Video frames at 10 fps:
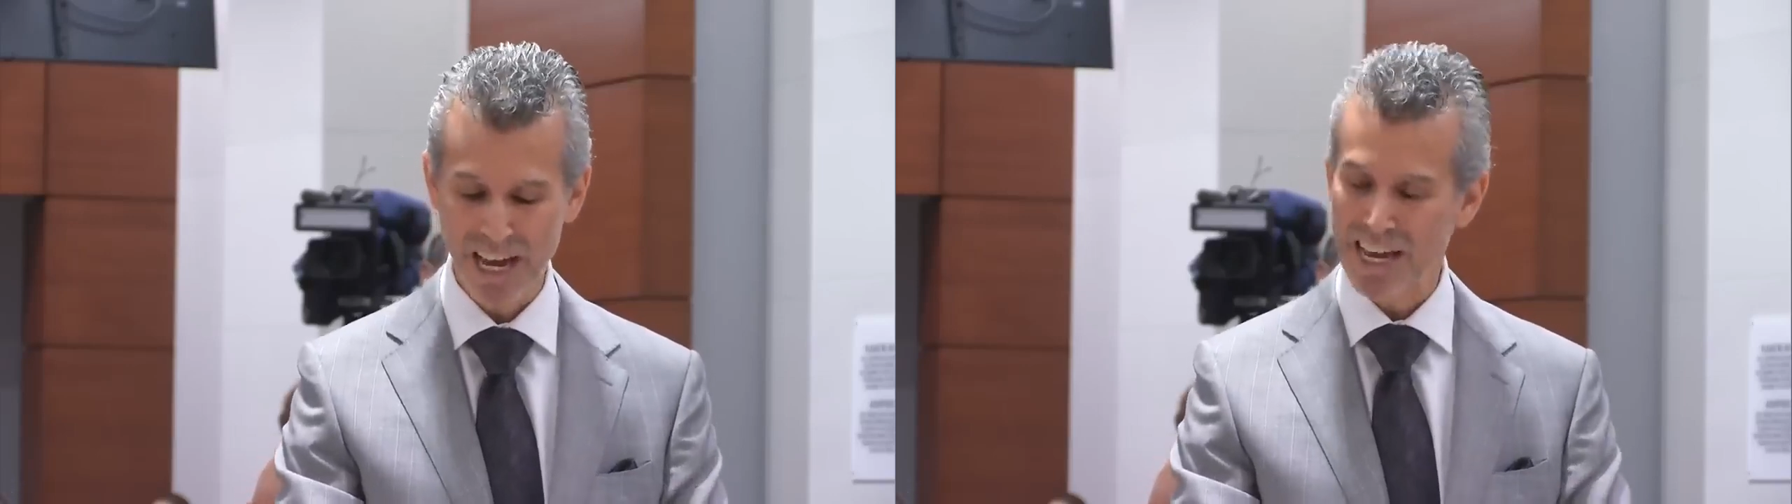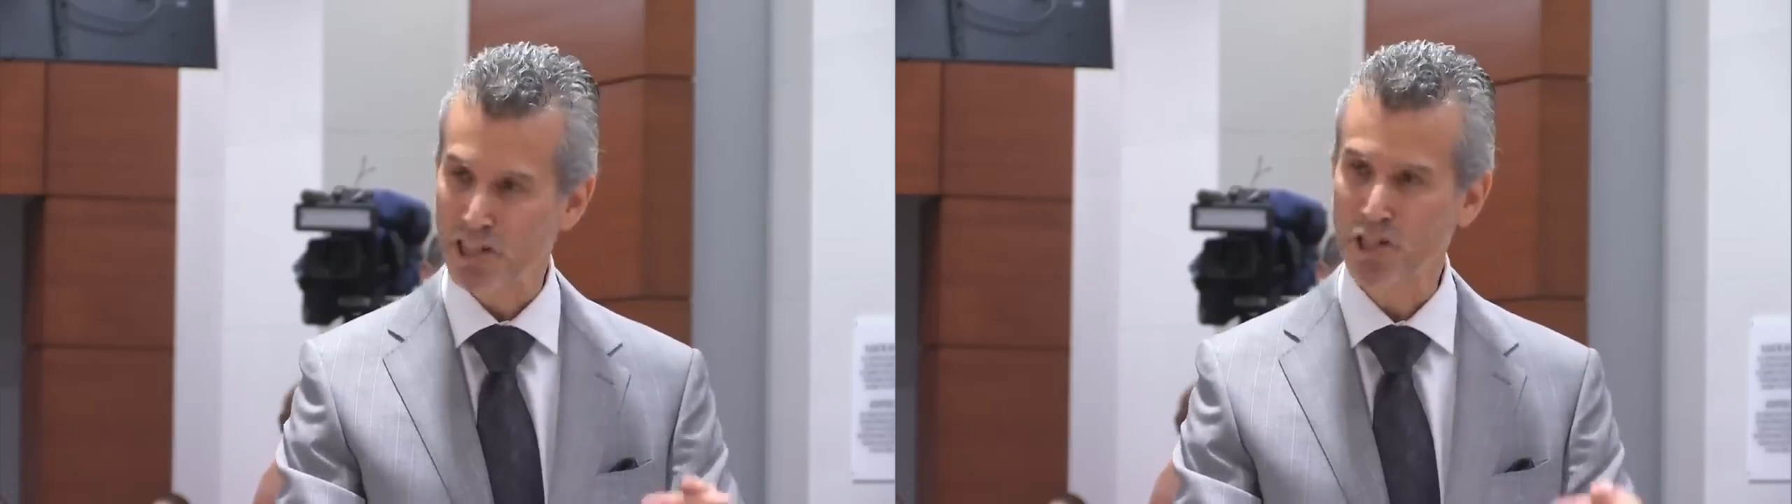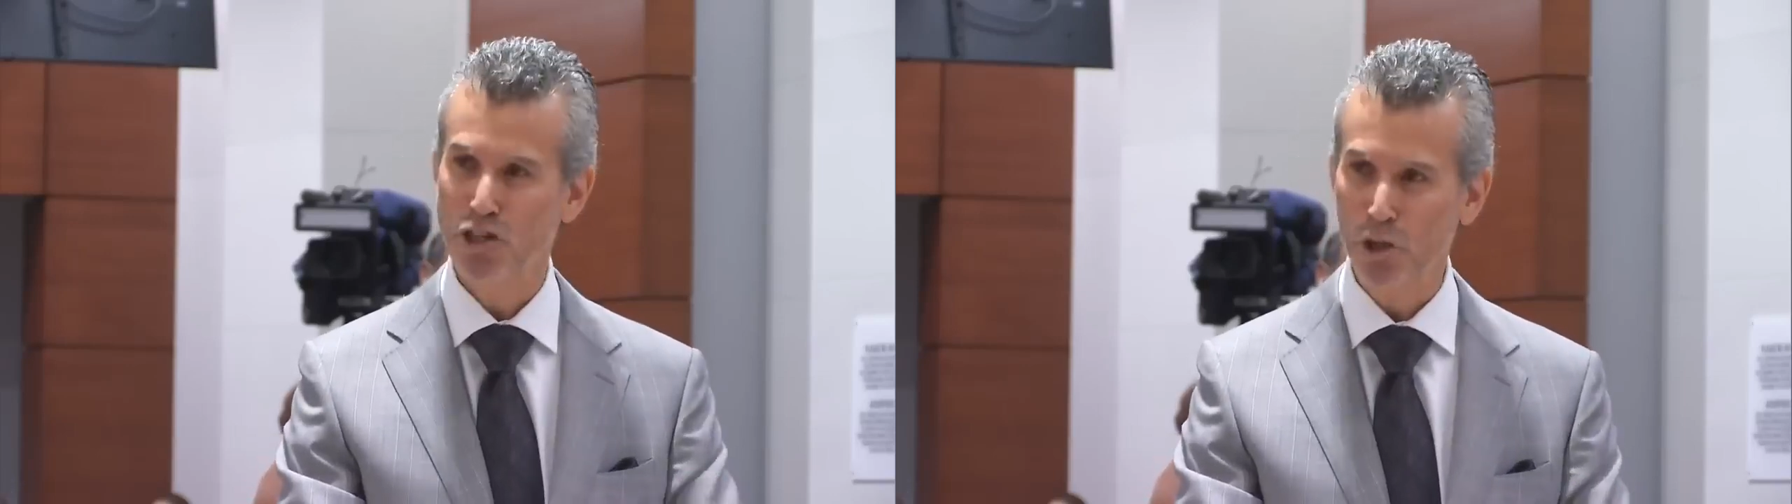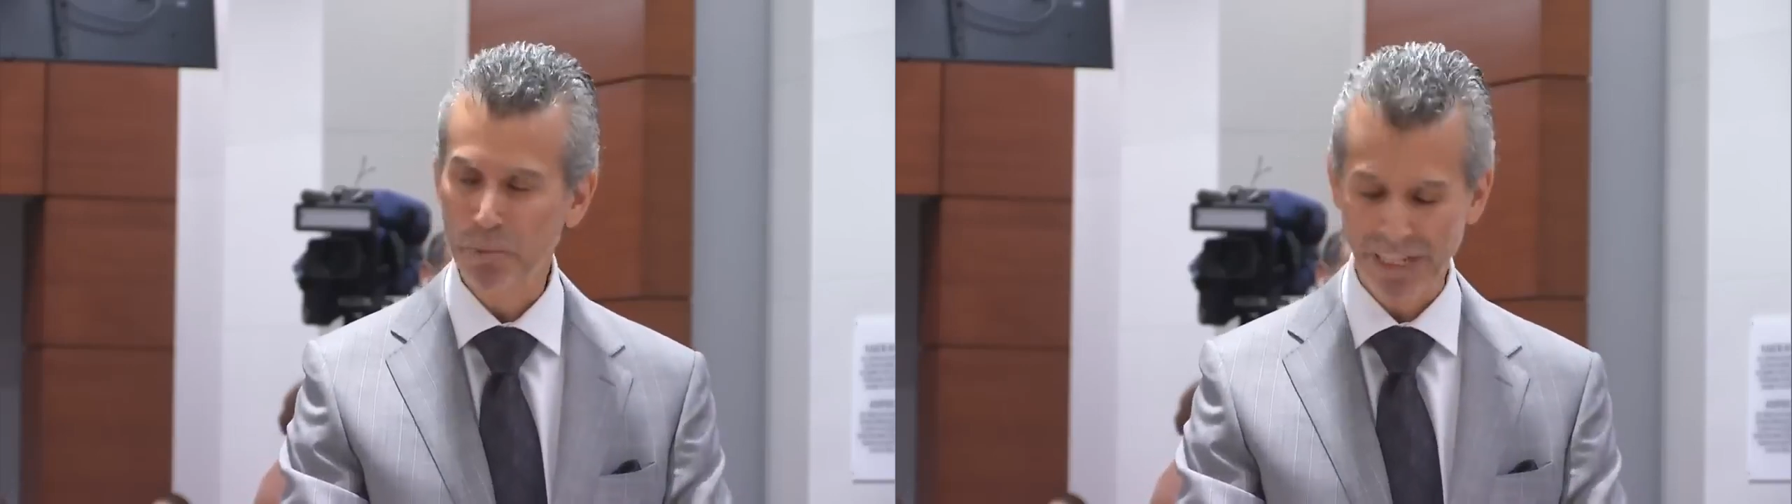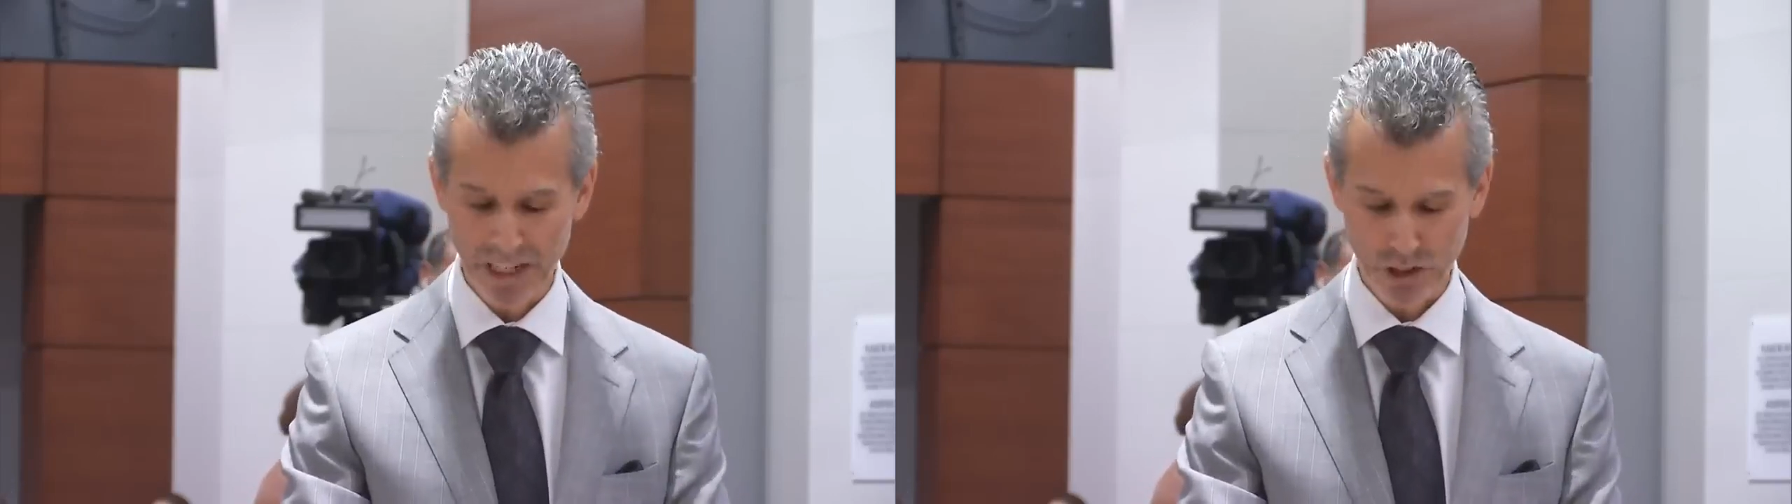his
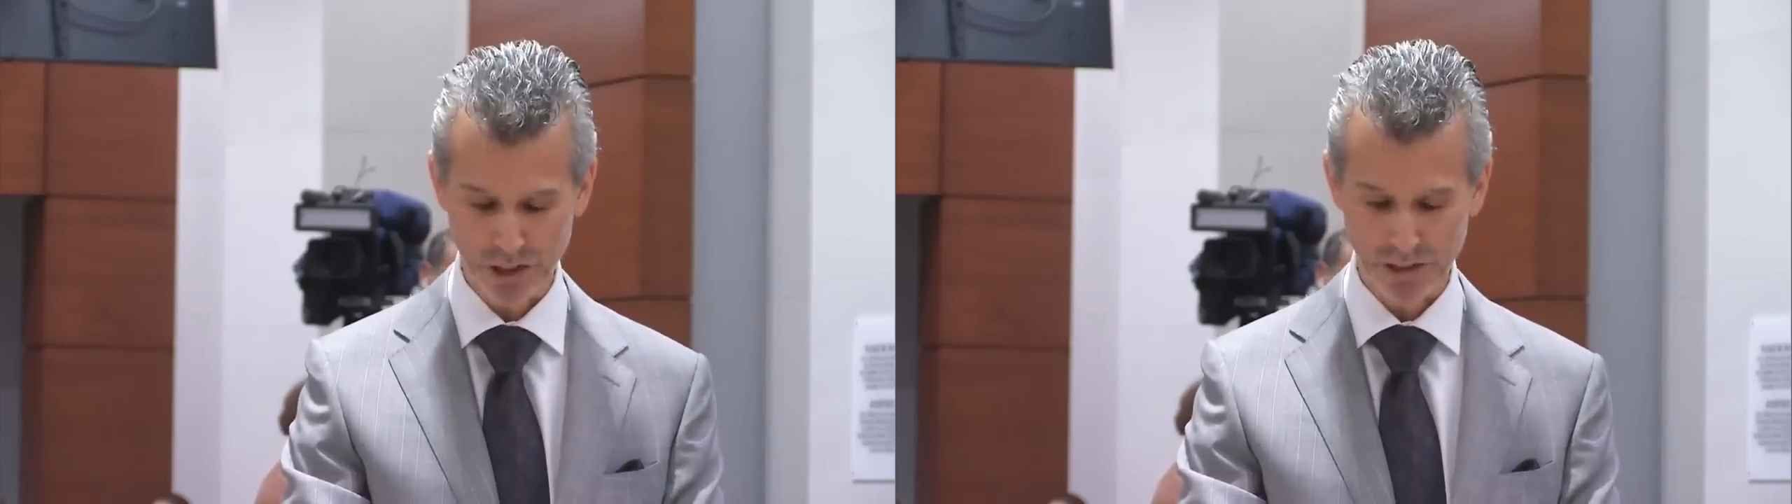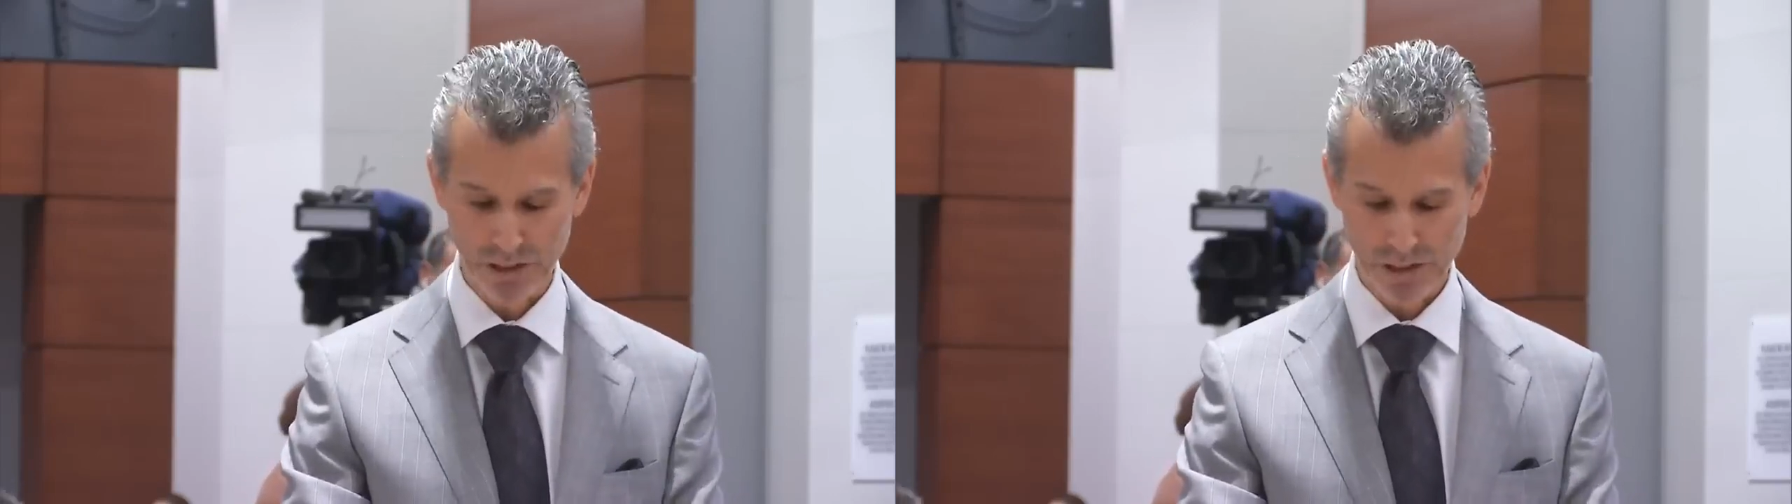determination